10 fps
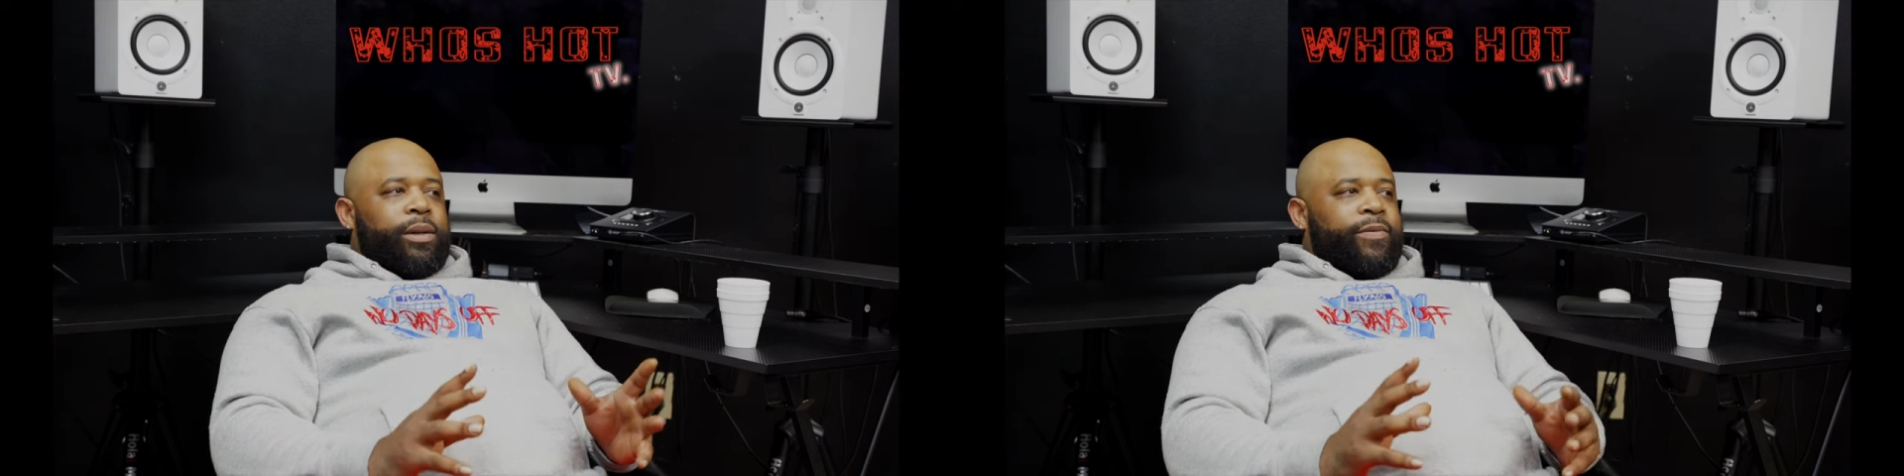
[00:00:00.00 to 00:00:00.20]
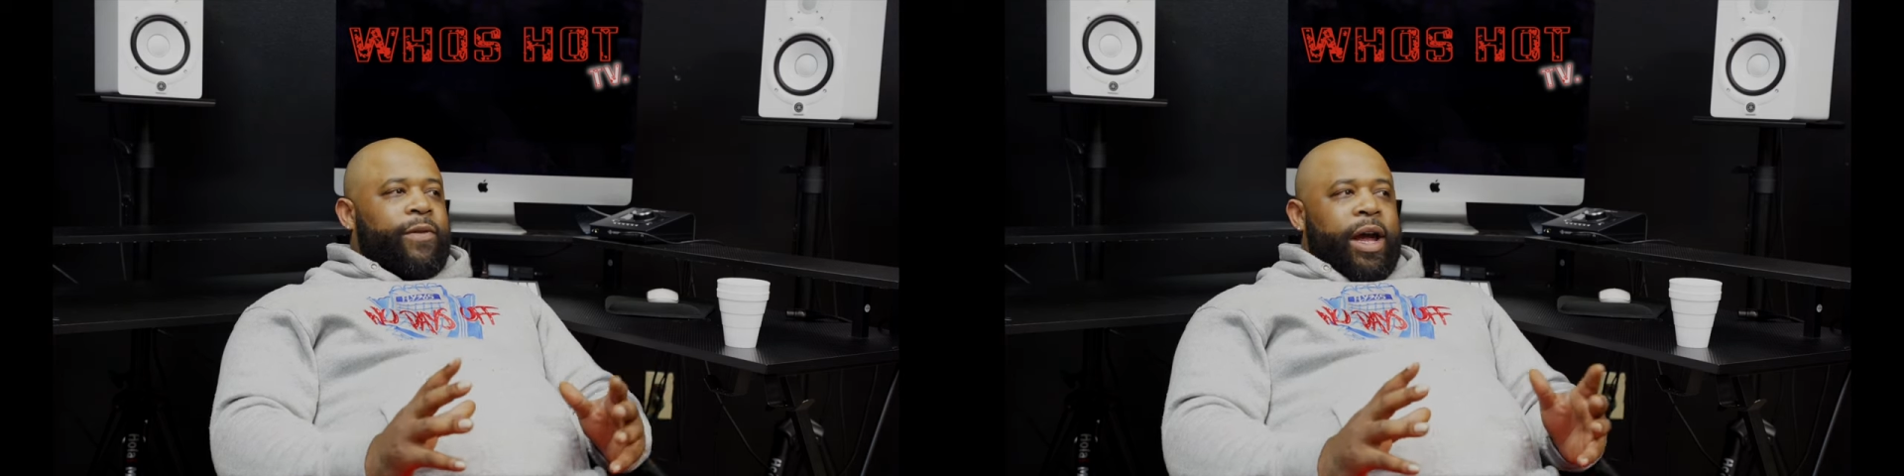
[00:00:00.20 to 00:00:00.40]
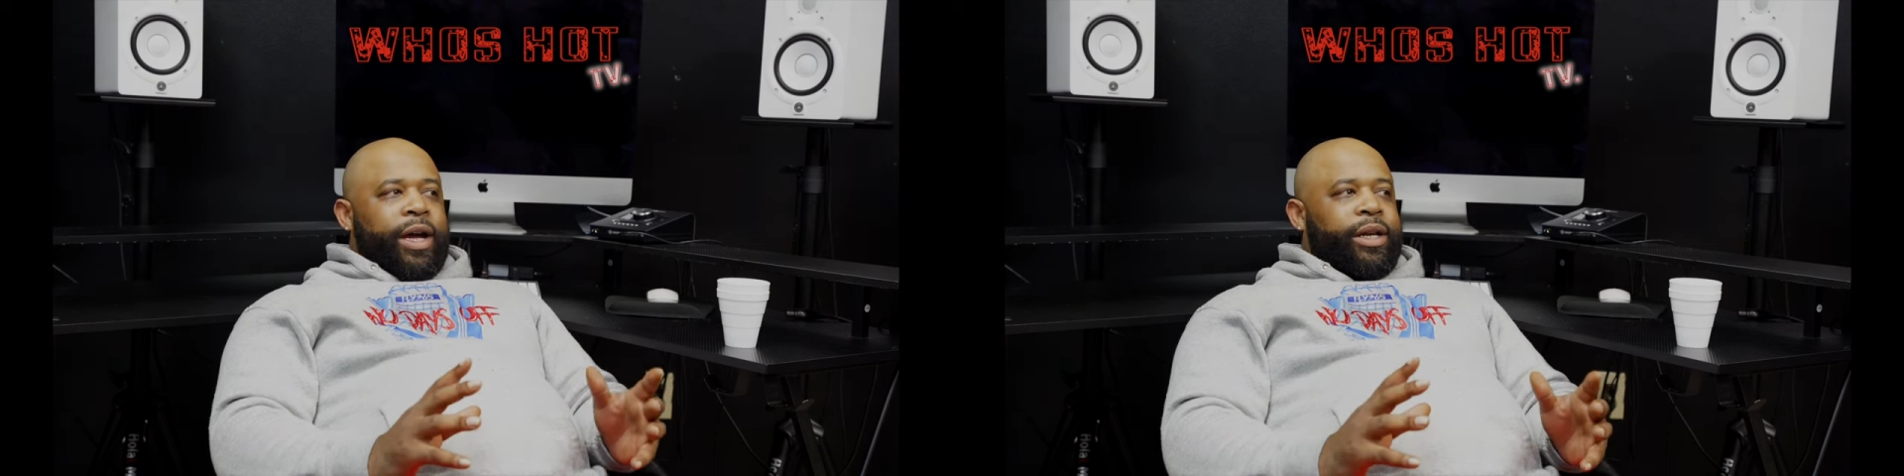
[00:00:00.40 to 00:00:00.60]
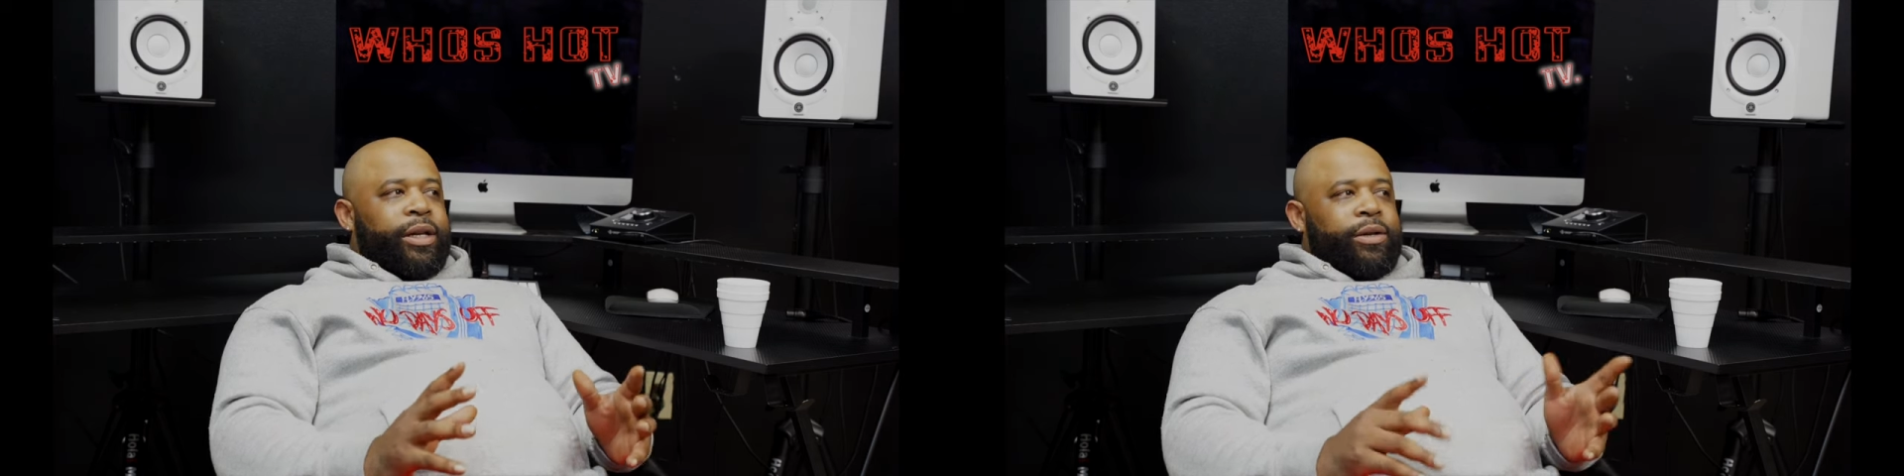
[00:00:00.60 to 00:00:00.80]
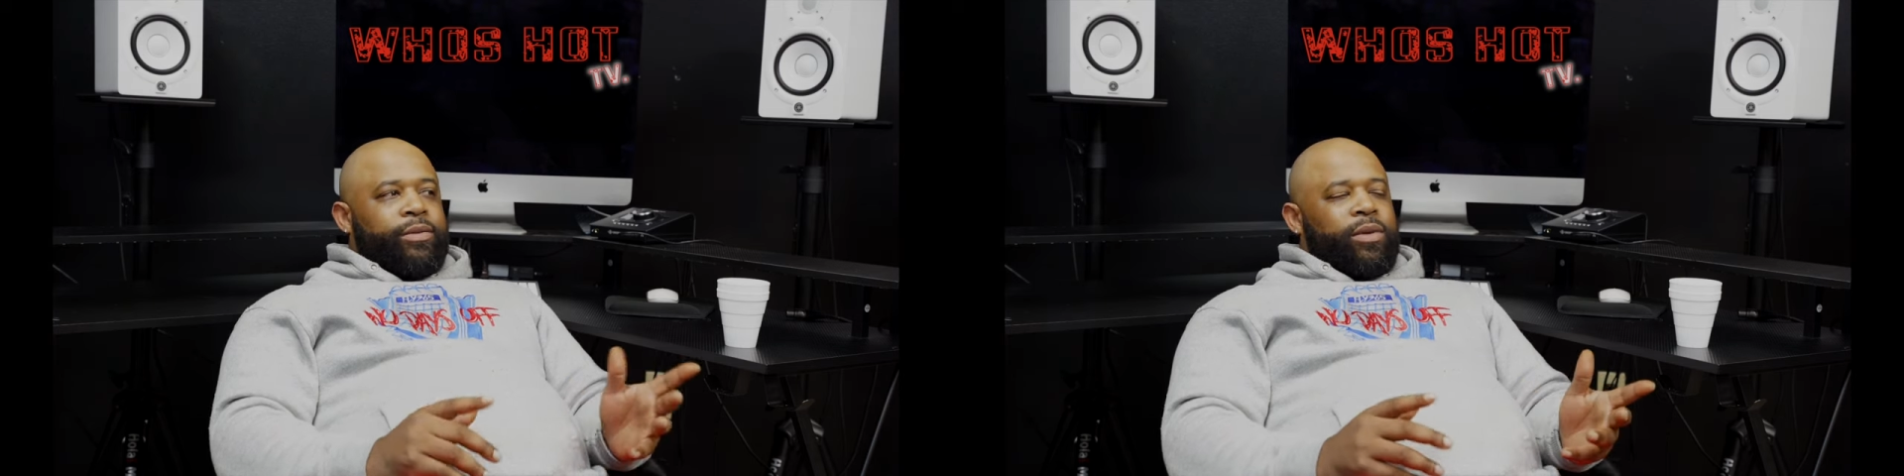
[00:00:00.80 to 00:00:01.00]
Fighting,
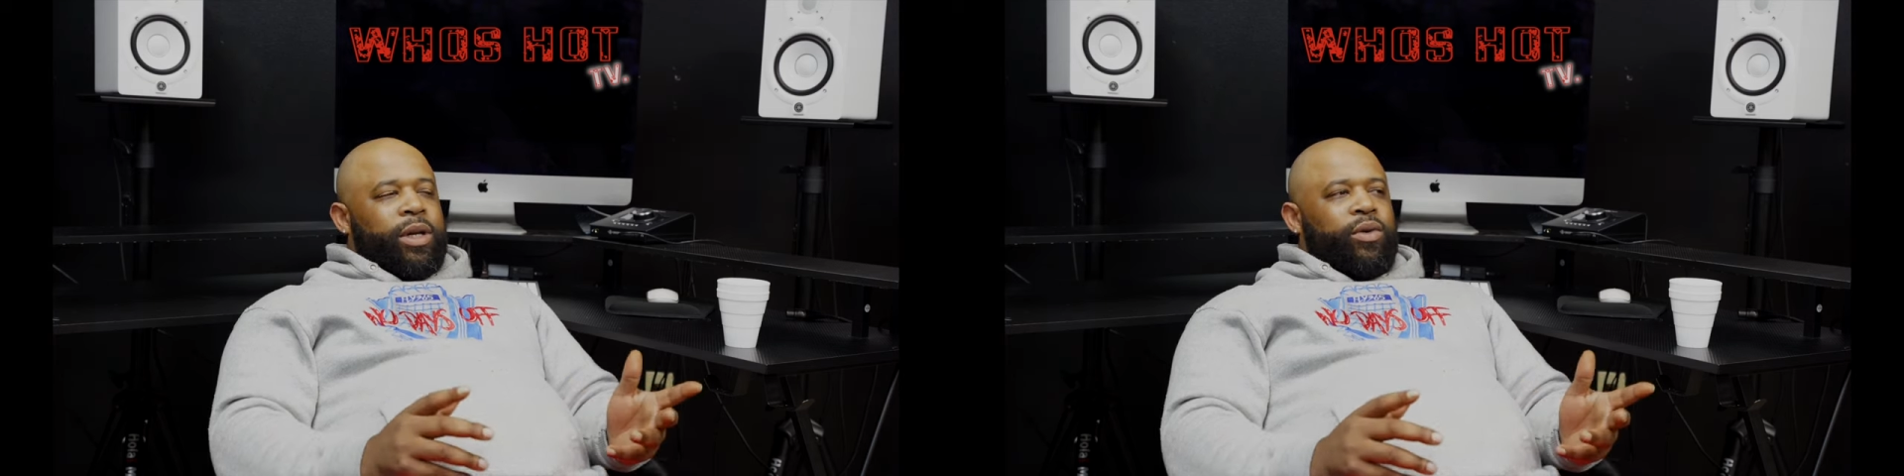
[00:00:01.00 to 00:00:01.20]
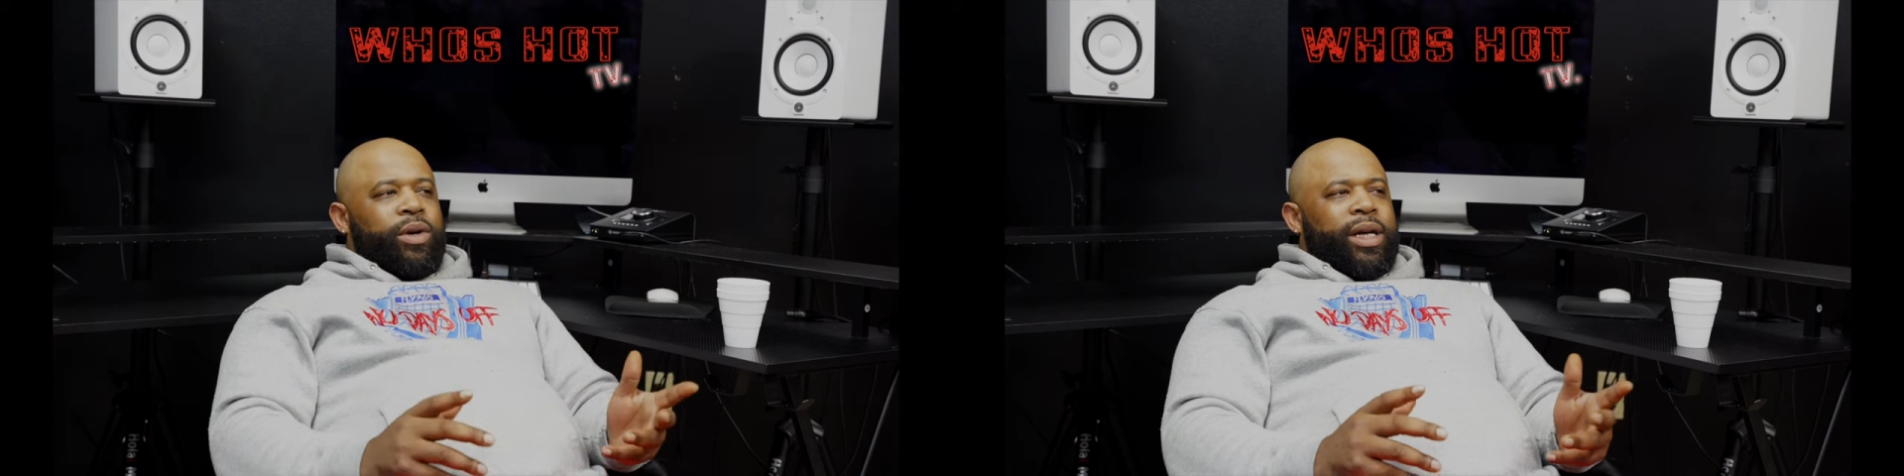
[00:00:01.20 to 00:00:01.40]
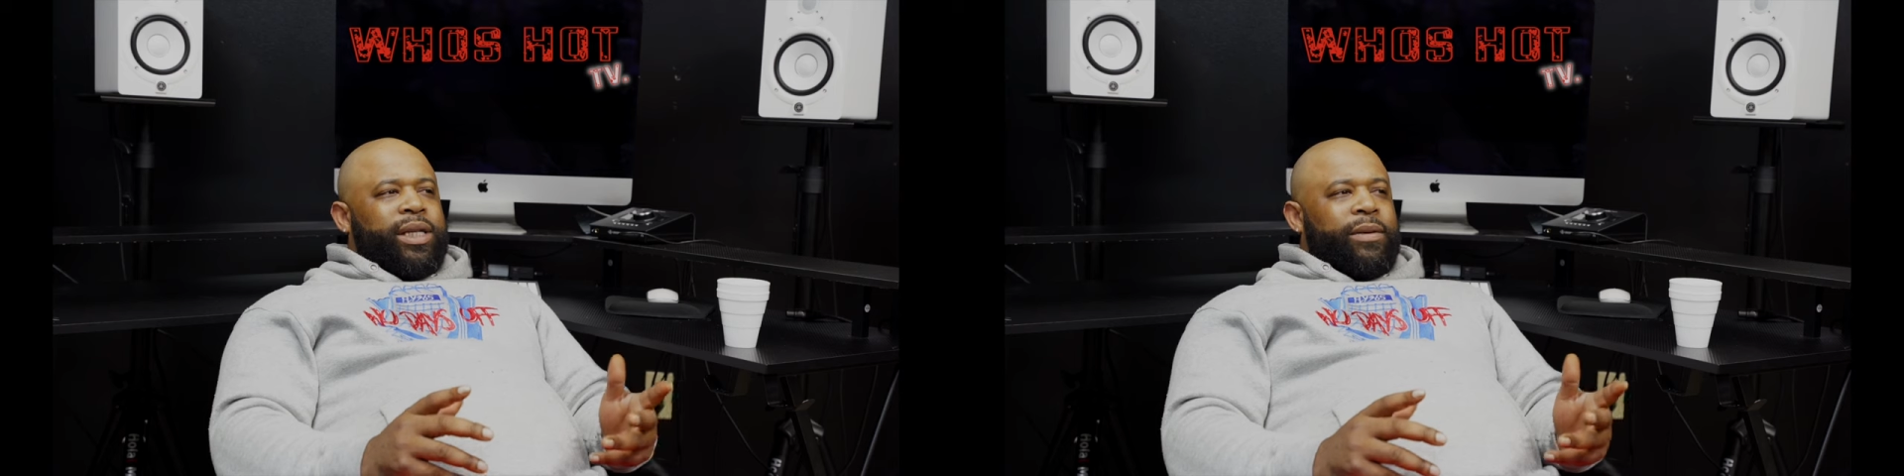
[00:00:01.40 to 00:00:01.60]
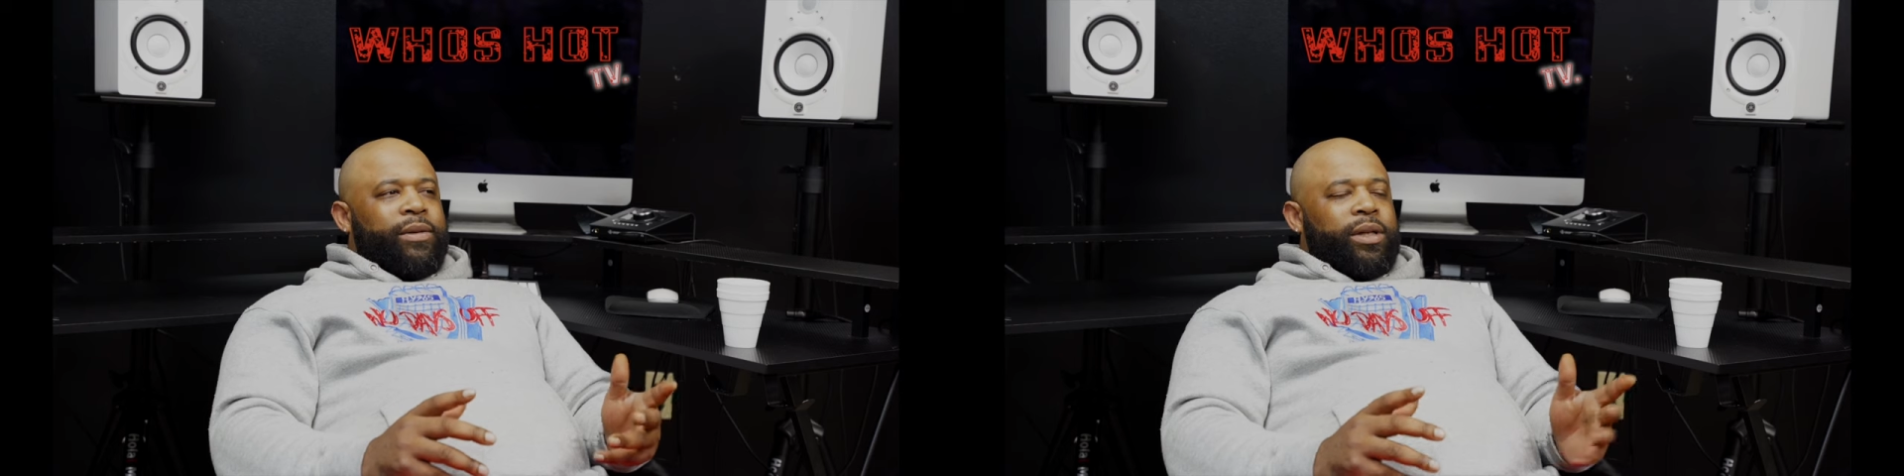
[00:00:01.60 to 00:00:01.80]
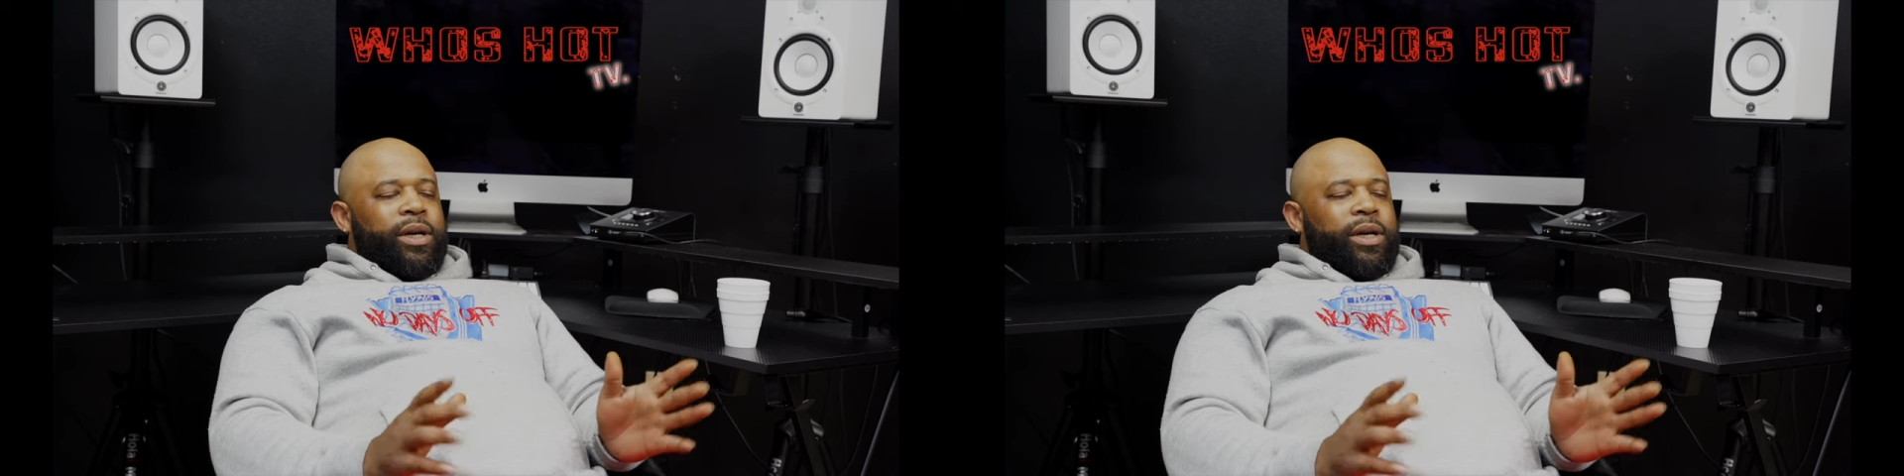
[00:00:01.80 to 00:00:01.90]
we doing that type of shit.